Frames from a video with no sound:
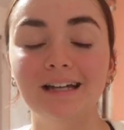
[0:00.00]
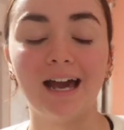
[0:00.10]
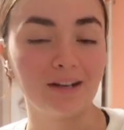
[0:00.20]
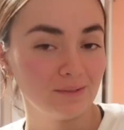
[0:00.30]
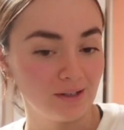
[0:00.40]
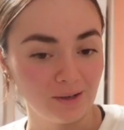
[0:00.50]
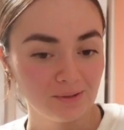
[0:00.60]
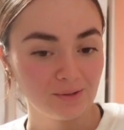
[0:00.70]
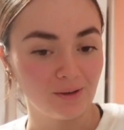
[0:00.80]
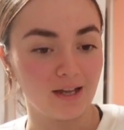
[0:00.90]
I don't
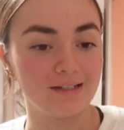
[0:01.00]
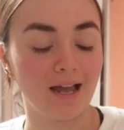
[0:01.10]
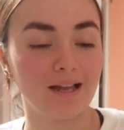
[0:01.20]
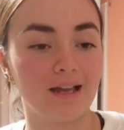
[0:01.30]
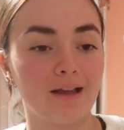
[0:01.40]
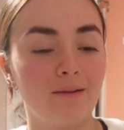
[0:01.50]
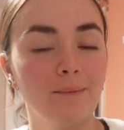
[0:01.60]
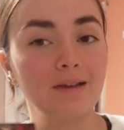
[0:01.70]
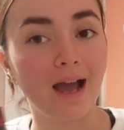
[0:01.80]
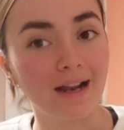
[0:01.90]
know.
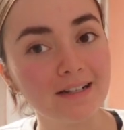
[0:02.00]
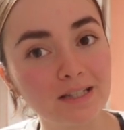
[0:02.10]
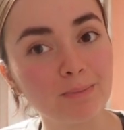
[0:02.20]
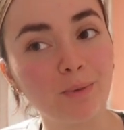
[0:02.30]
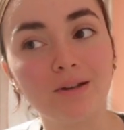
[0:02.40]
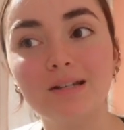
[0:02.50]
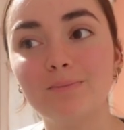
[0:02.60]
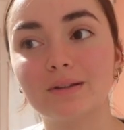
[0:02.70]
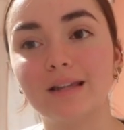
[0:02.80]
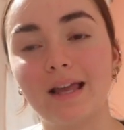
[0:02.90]
I'm kind of disappointed,
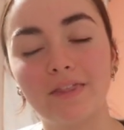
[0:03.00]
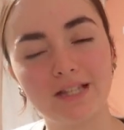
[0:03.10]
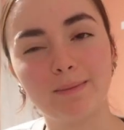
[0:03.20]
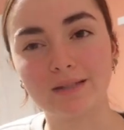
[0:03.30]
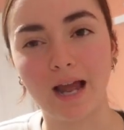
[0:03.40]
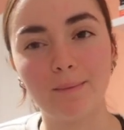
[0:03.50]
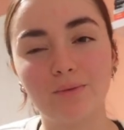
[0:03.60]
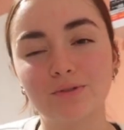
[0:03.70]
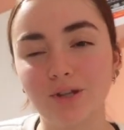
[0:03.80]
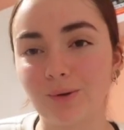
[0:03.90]
but like at the same time it
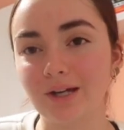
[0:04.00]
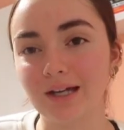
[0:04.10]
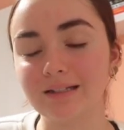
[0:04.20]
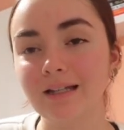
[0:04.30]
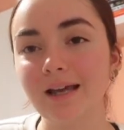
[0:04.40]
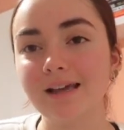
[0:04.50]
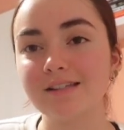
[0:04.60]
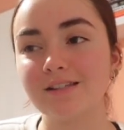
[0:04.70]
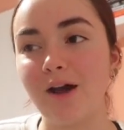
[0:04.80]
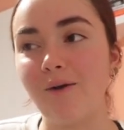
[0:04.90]
was so good.
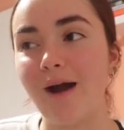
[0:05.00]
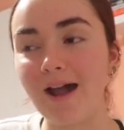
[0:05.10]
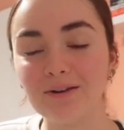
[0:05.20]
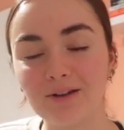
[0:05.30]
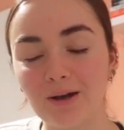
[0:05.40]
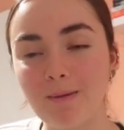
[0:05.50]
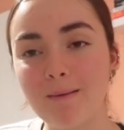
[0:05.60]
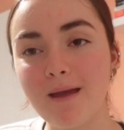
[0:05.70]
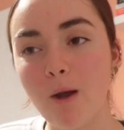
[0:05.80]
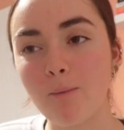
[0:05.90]
So I don't know.
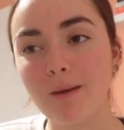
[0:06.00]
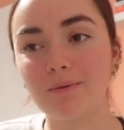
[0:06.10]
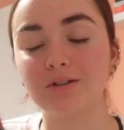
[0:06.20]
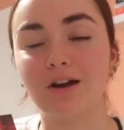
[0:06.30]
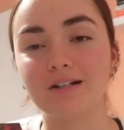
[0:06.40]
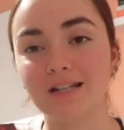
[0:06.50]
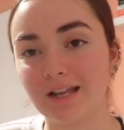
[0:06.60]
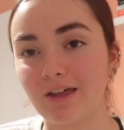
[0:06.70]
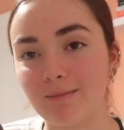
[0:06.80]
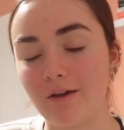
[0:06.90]
Maybe I'll be able to
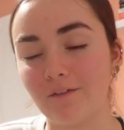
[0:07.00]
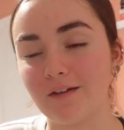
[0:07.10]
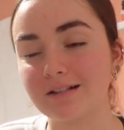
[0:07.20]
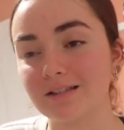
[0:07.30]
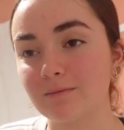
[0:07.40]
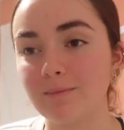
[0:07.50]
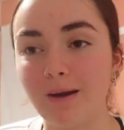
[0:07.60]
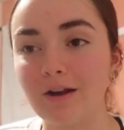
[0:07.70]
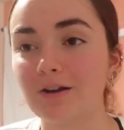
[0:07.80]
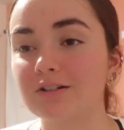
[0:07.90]
articulate my feelings a little bit
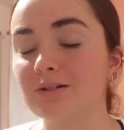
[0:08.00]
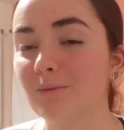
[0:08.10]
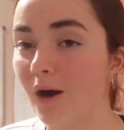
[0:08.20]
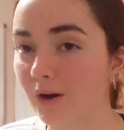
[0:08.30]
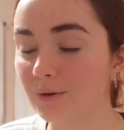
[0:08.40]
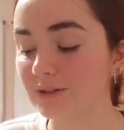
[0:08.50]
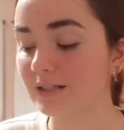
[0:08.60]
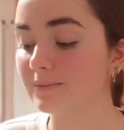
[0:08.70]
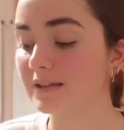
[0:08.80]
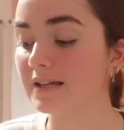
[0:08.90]
better tomorrow or
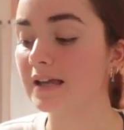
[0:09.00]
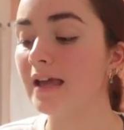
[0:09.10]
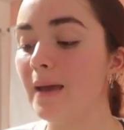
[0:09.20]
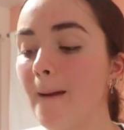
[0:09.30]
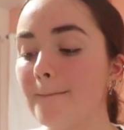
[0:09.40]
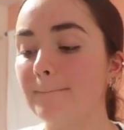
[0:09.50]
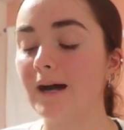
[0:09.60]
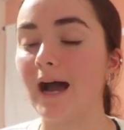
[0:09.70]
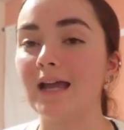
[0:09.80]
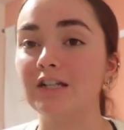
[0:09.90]
something.
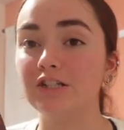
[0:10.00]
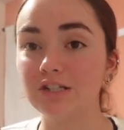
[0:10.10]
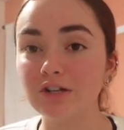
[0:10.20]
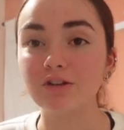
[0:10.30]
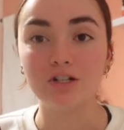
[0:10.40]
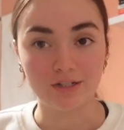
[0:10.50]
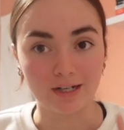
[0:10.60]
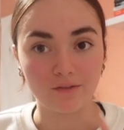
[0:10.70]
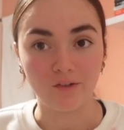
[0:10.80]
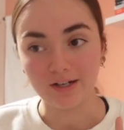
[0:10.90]
But I literally
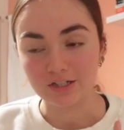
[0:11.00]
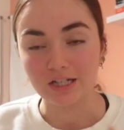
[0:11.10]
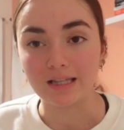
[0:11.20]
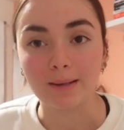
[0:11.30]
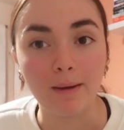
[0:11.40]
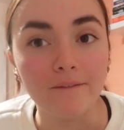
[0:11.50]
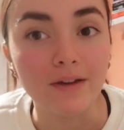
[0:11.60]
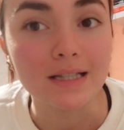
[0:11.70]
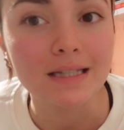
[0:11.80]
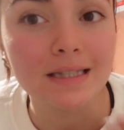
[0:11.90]
just finished it. Like my
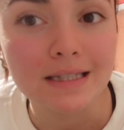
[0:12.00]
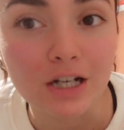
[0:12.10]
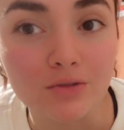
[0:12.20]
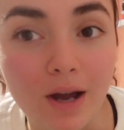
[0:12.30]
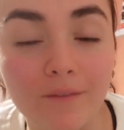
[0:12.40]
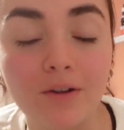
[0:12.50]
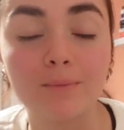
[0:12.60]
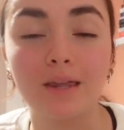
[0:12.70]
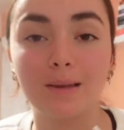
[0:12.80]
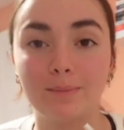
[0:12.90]
face is still red
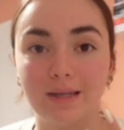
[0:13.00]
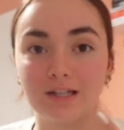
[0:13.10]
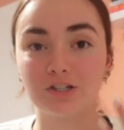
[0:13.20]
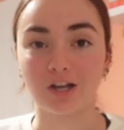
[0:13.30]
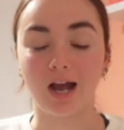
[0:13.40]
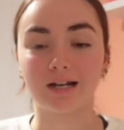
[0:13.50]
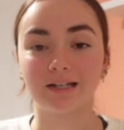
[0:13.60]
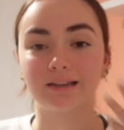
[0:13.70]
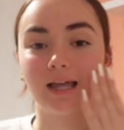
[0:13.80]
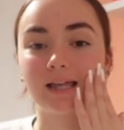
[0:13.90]
from like being shocked,
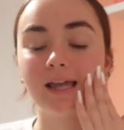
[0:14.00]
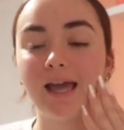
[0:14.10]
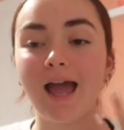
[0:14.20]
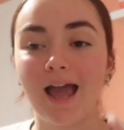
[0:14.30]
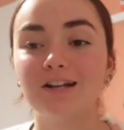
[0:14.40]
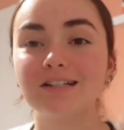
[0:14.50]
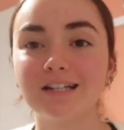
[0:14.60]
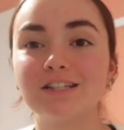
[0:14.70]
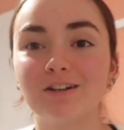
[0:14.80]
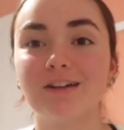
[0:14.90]
and like I just
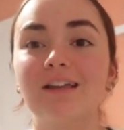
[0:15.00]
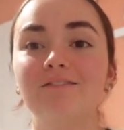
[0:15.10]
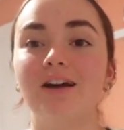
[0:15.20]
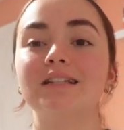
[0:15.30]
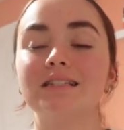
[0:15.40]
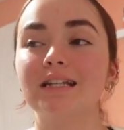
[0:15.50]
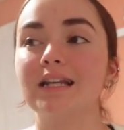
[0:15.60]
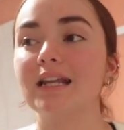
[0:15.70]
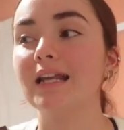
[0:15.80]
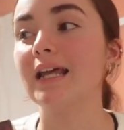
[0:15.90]
get so like invested
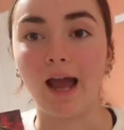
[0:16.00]
in it.